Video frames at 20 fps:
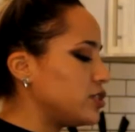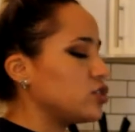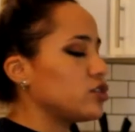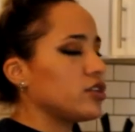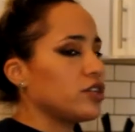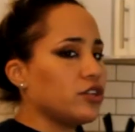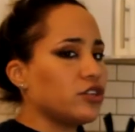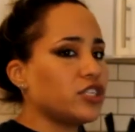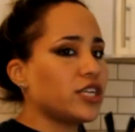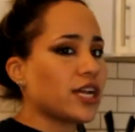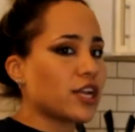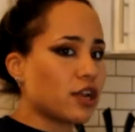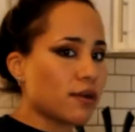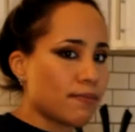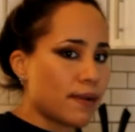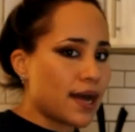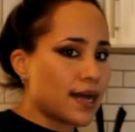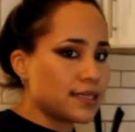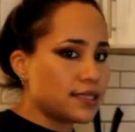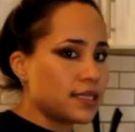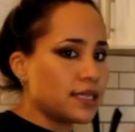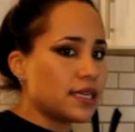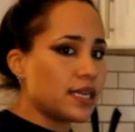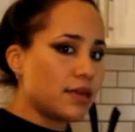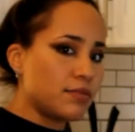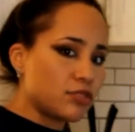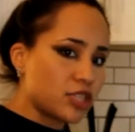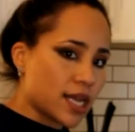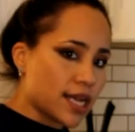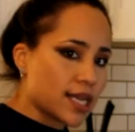sure you check your pasta,
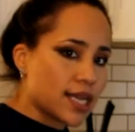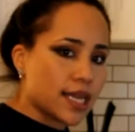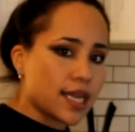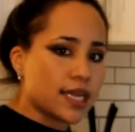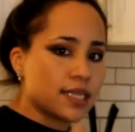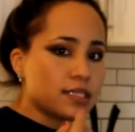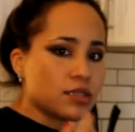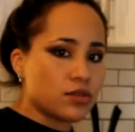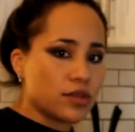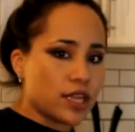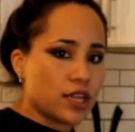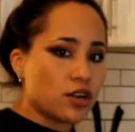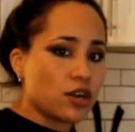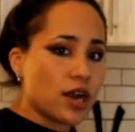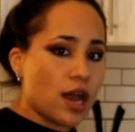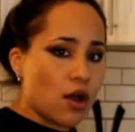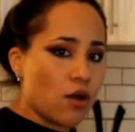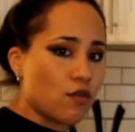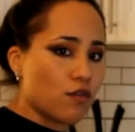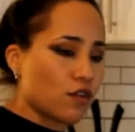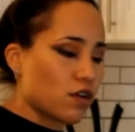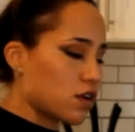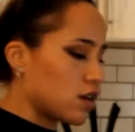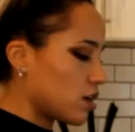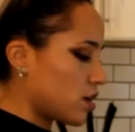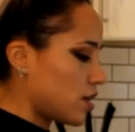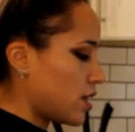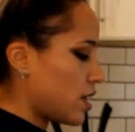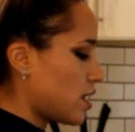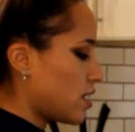keep checking it so that you're not
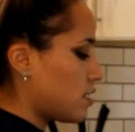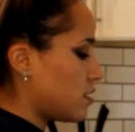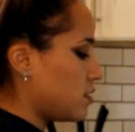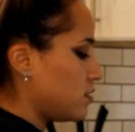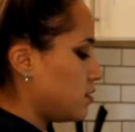overcooking it.